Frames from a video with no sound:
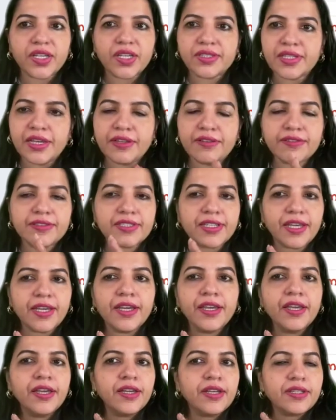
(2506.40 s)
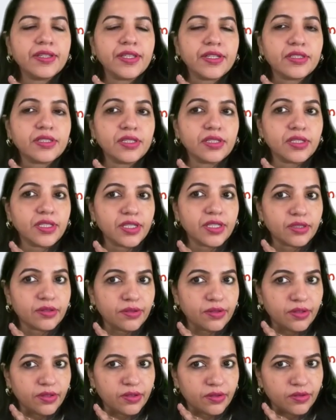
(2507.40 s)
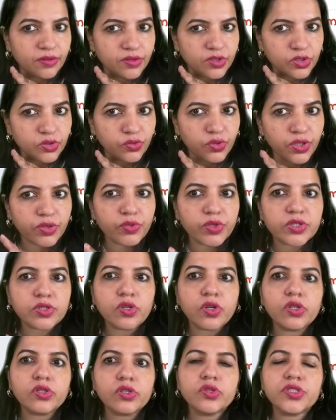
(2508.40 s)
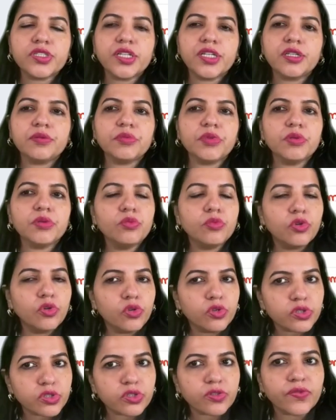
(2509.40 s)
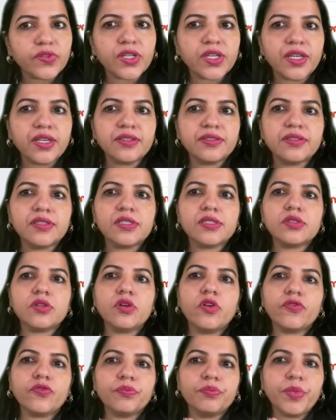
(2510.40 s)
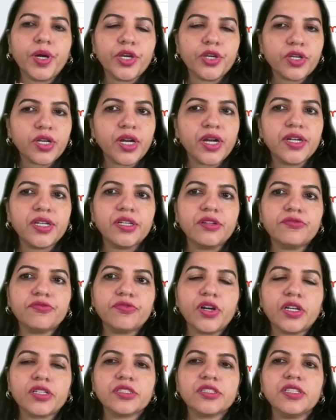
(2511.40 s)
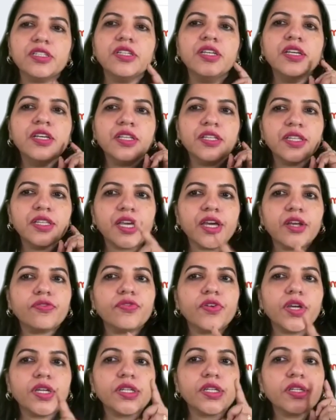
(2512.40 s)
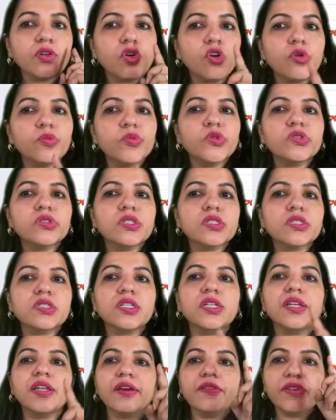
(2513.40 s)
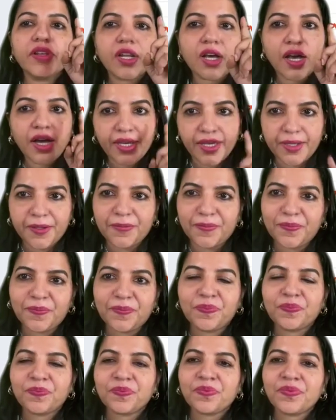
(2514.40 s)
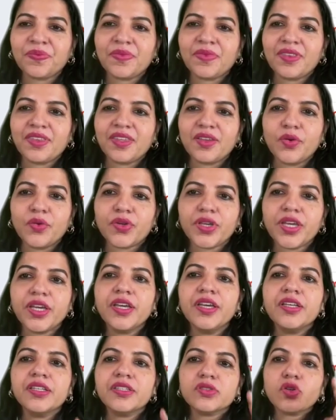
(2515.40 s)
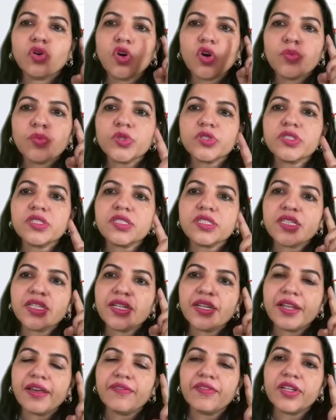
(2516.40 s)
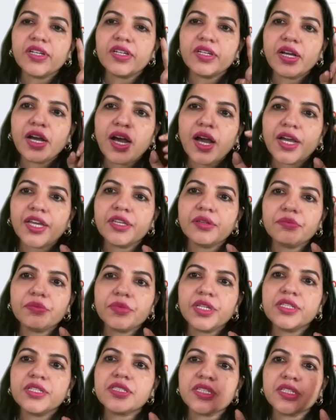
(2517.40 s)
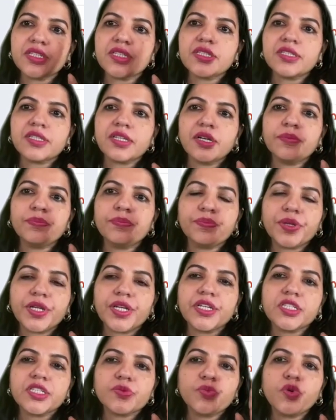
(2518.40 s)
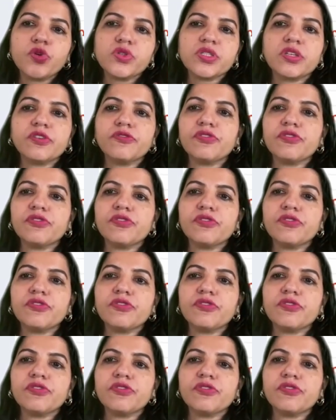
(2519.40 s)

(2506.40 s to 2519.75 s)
I'll say that student was also telling me most of the cases of myocardial infarction, they are finding homocysteine level high. Okay, so homocysteine level high means it is a predisposing